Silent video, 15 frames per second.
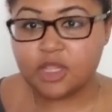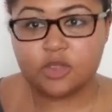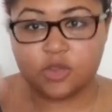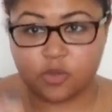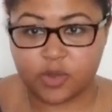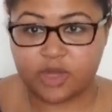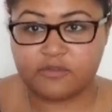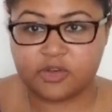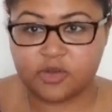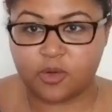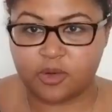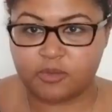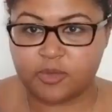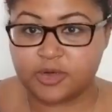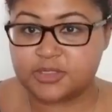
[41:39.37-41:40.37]
whatever
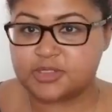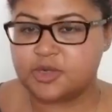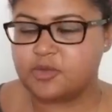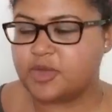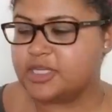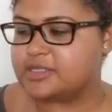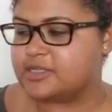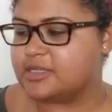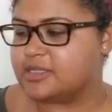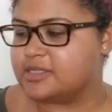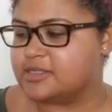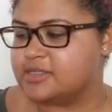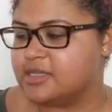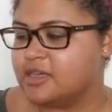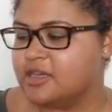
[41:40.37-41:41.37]
your personal race
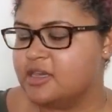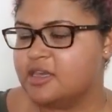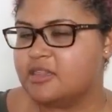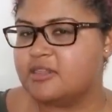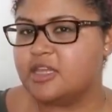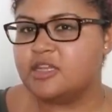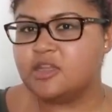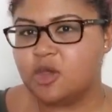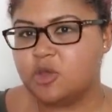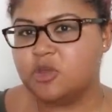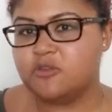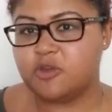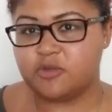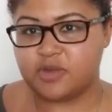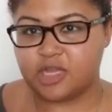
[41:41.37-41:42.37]
is, they know
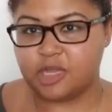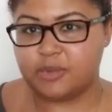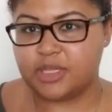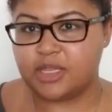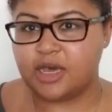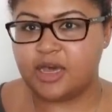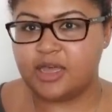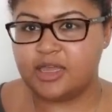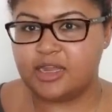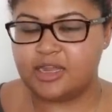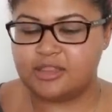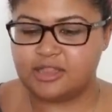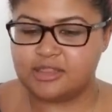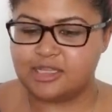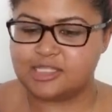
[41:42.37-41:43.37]
you've overcome a lot. And I
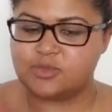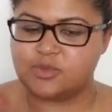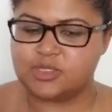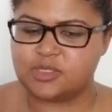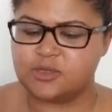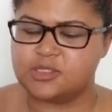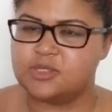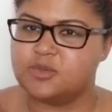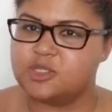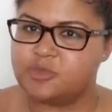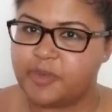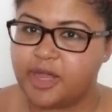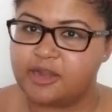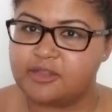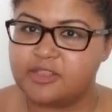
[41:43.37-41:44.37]
think that's what's also
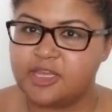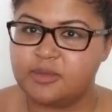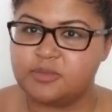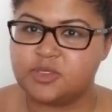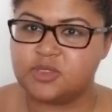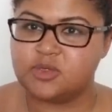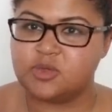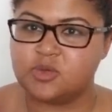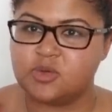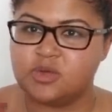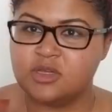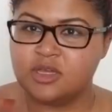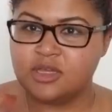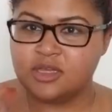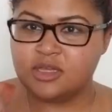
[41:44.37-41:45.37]
inspired them to
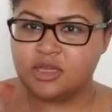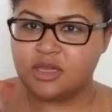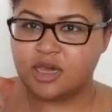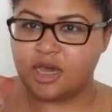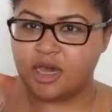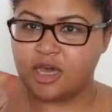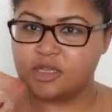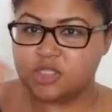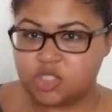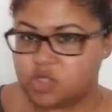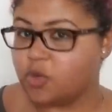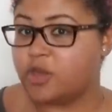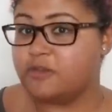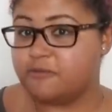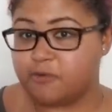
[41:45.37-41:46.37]
uh,
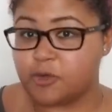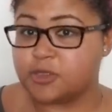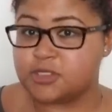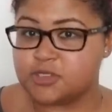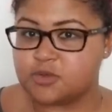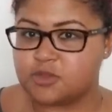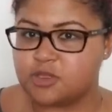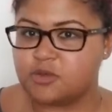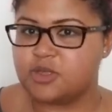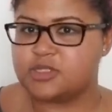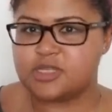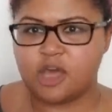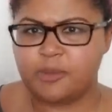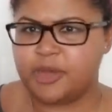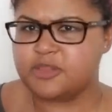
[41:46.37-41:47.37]
join forces with you. It's
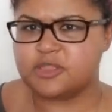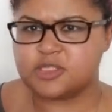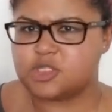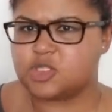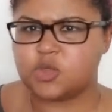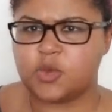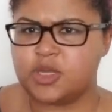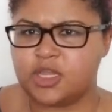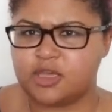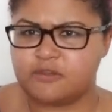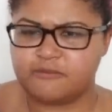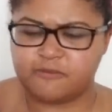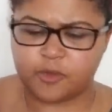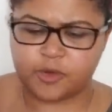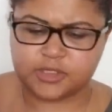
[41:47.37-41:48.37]
all about this joining of
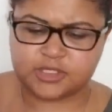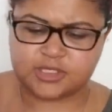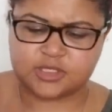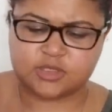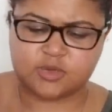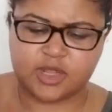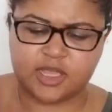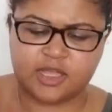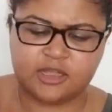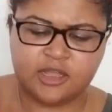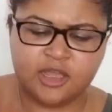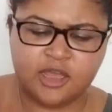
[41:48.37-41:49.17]
forces, right?